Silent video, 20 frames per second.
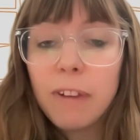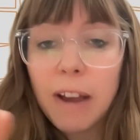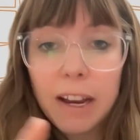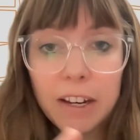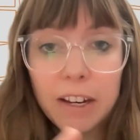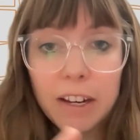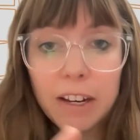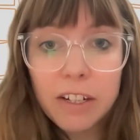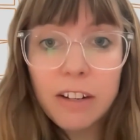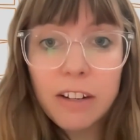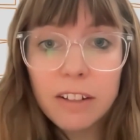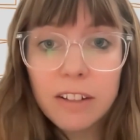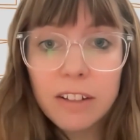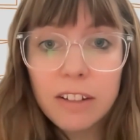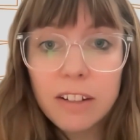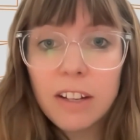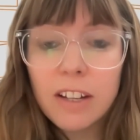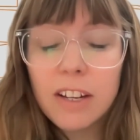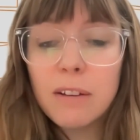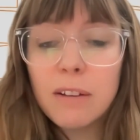factor
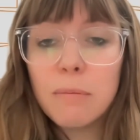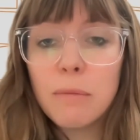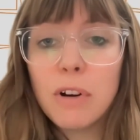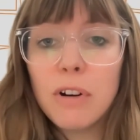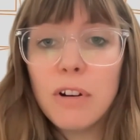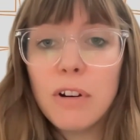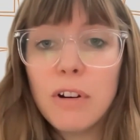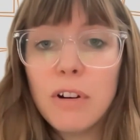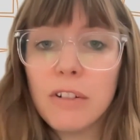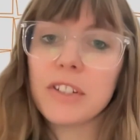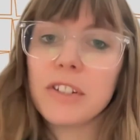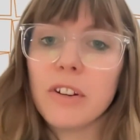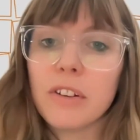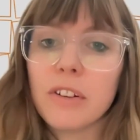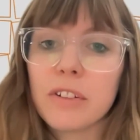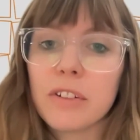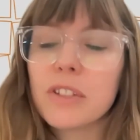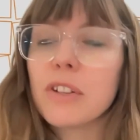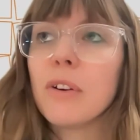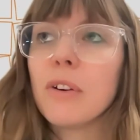anymore. It's
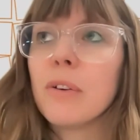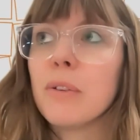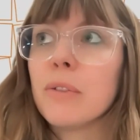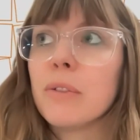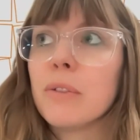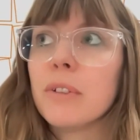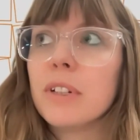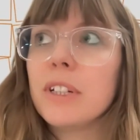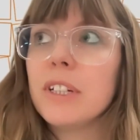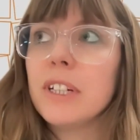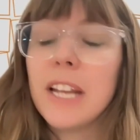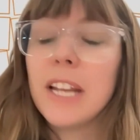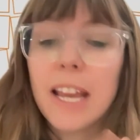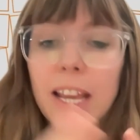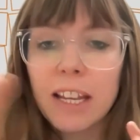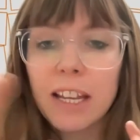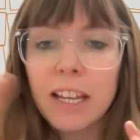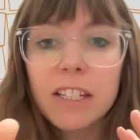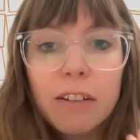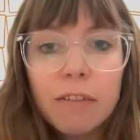not so
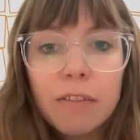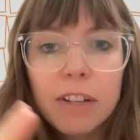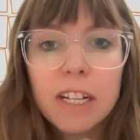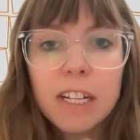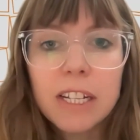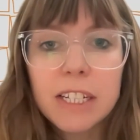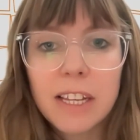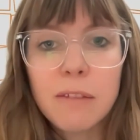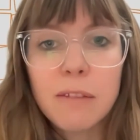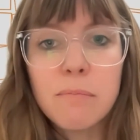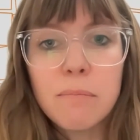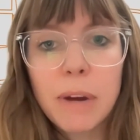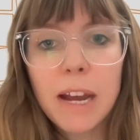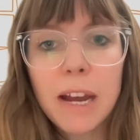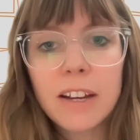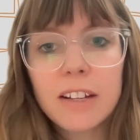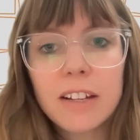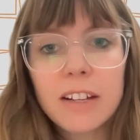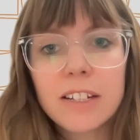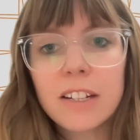negative in its
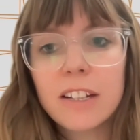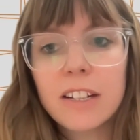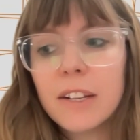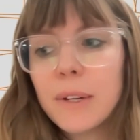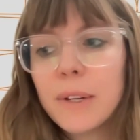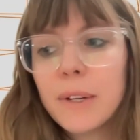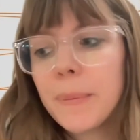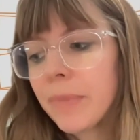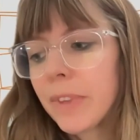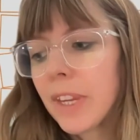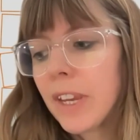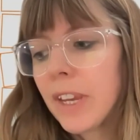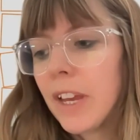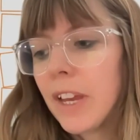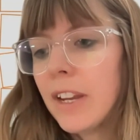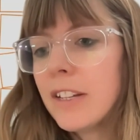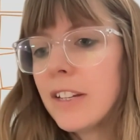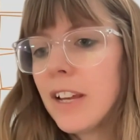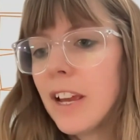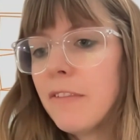impact.
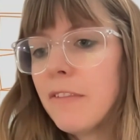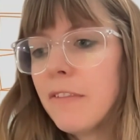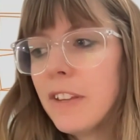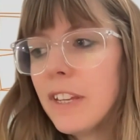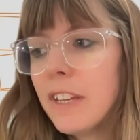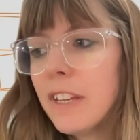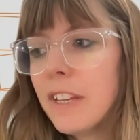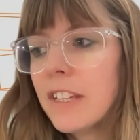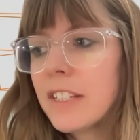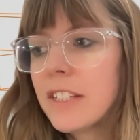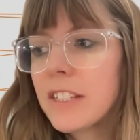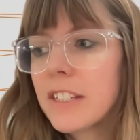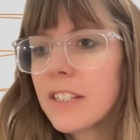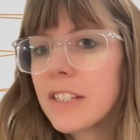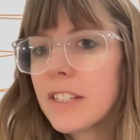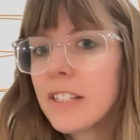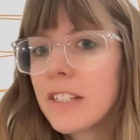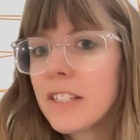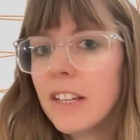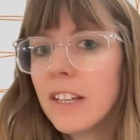And I think
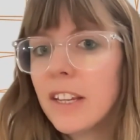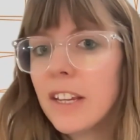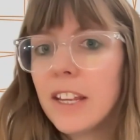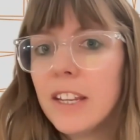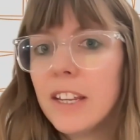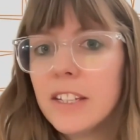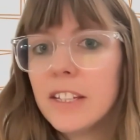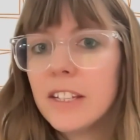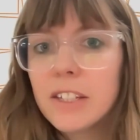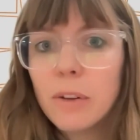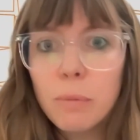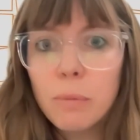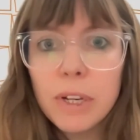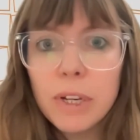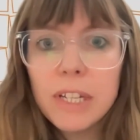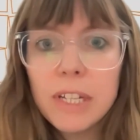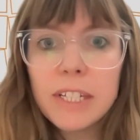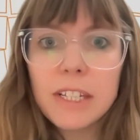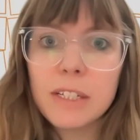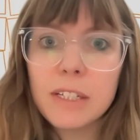it's, in some
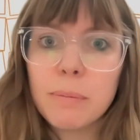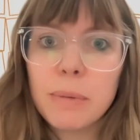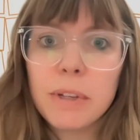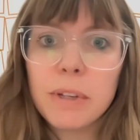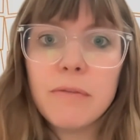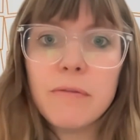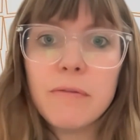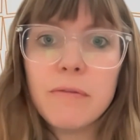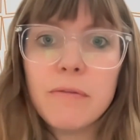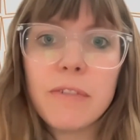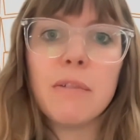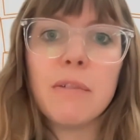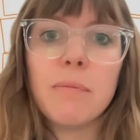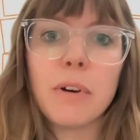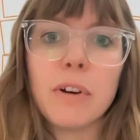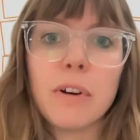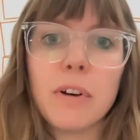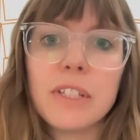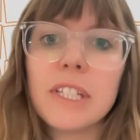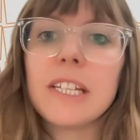ways, has been very
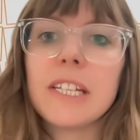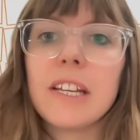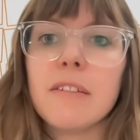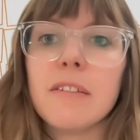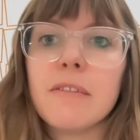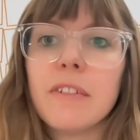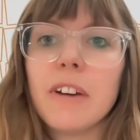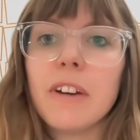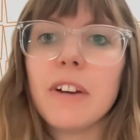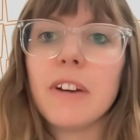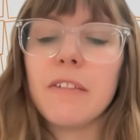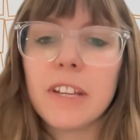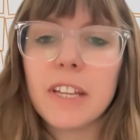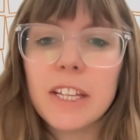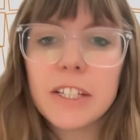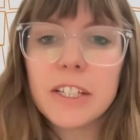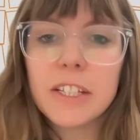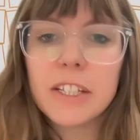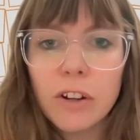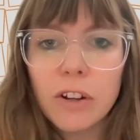positive. I
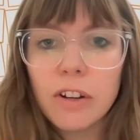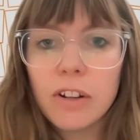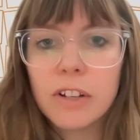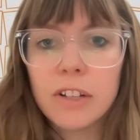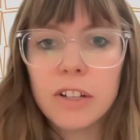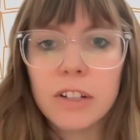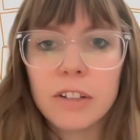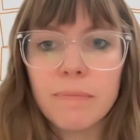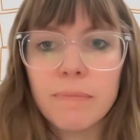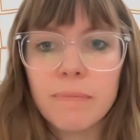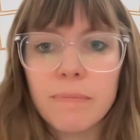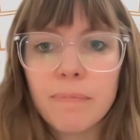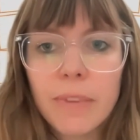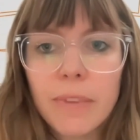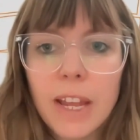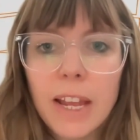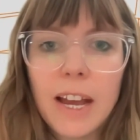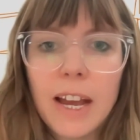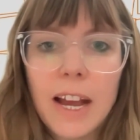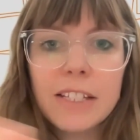think
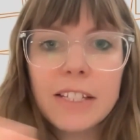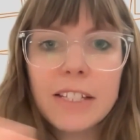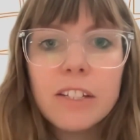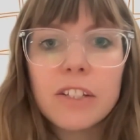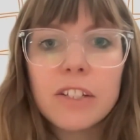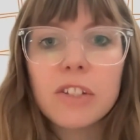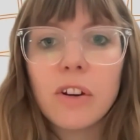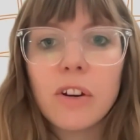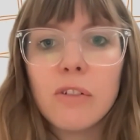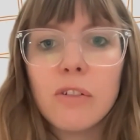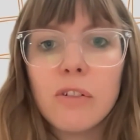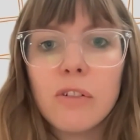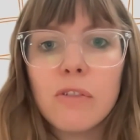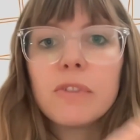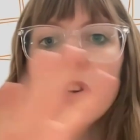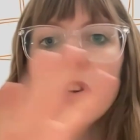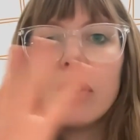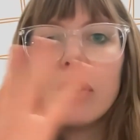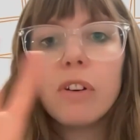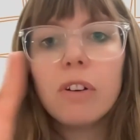it hasn't
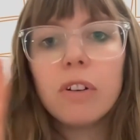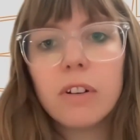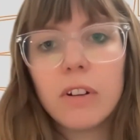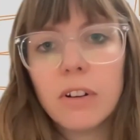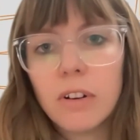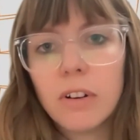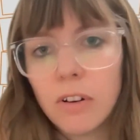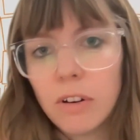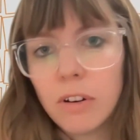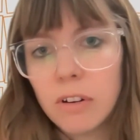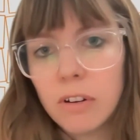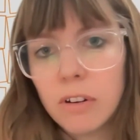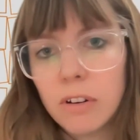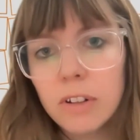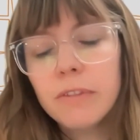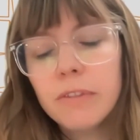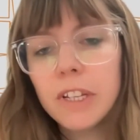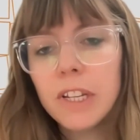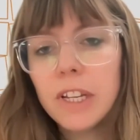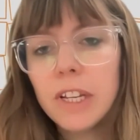solved
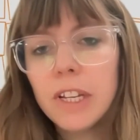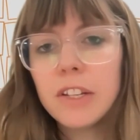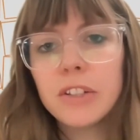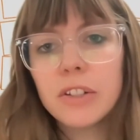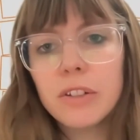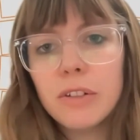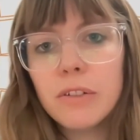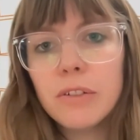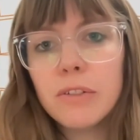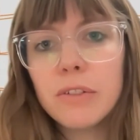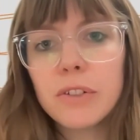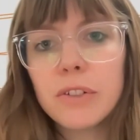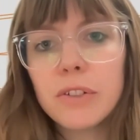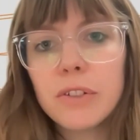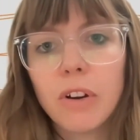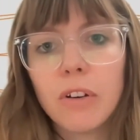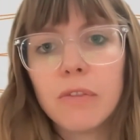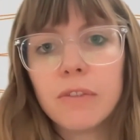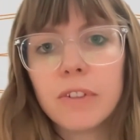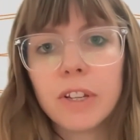all of the
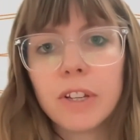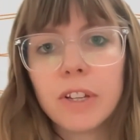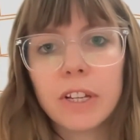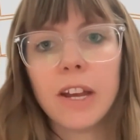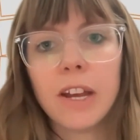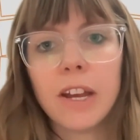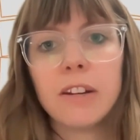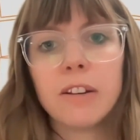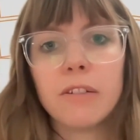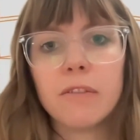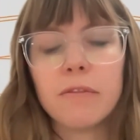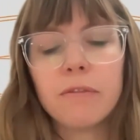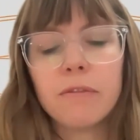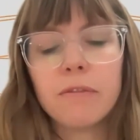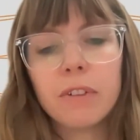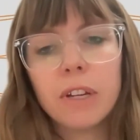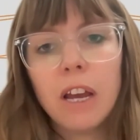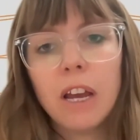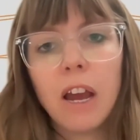issues of the kind of